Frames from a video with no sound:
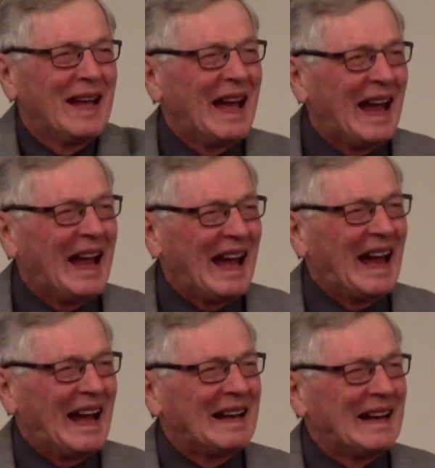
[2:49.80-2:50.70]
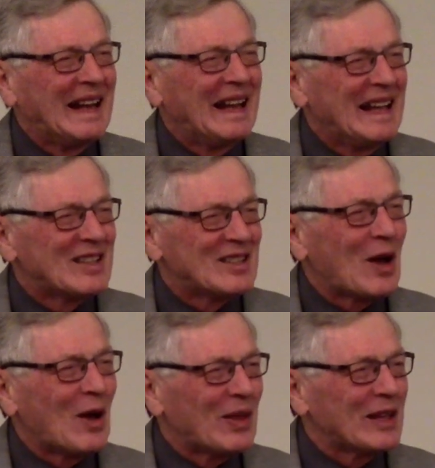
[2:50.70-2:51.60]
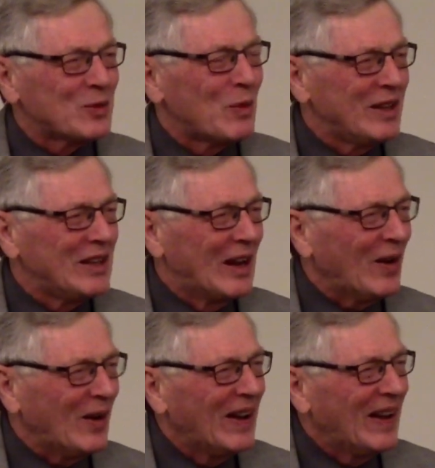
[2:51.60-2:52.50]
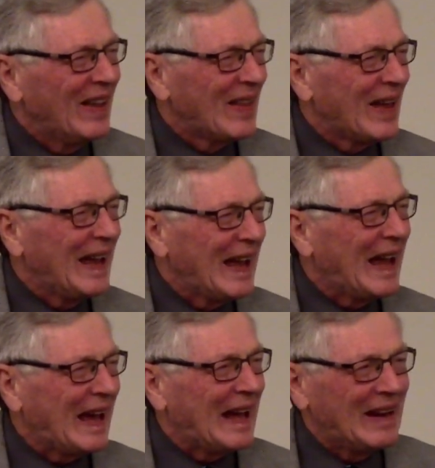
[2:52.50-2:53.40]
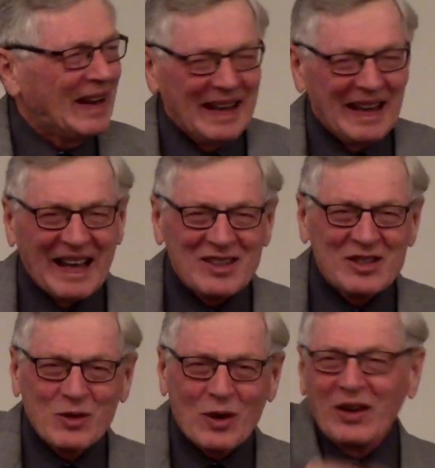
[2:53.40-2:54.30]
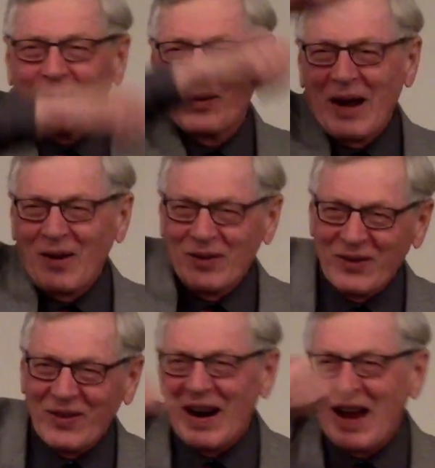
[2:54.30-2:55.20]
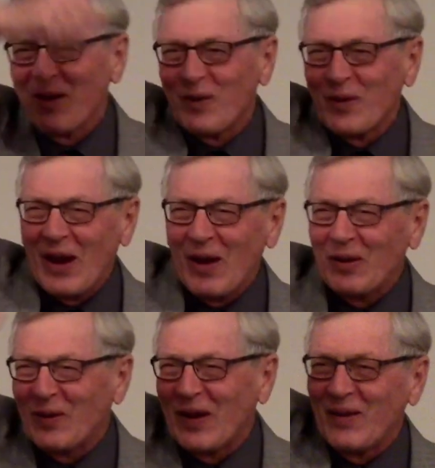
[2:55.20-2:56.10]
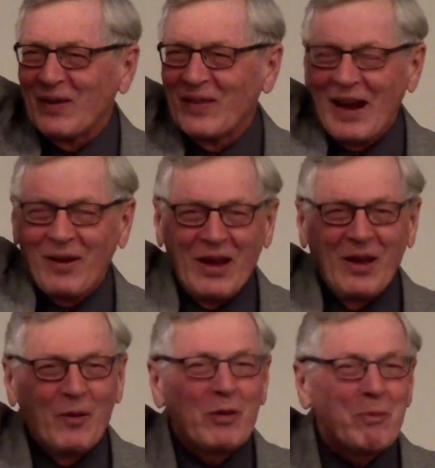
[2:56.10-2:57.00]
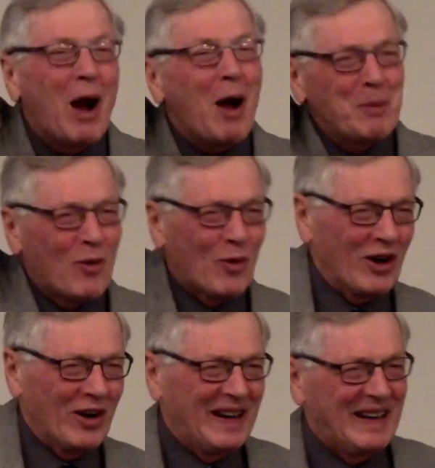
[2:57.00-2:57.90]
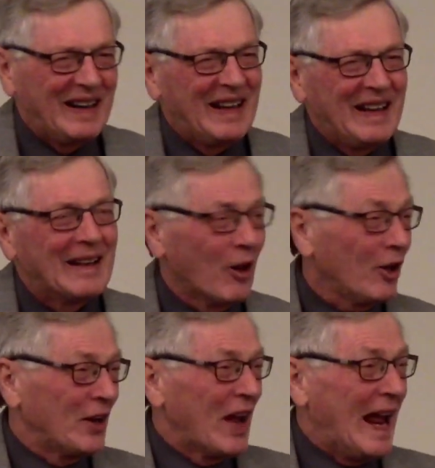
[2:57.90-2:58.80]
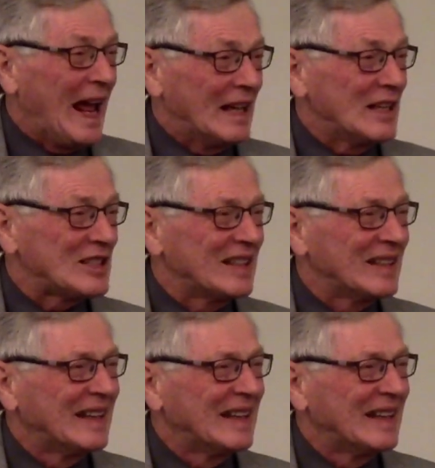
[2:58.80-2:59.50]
And so this one year, they had strung it around and around and around and around and around with popcorn. It looked nice.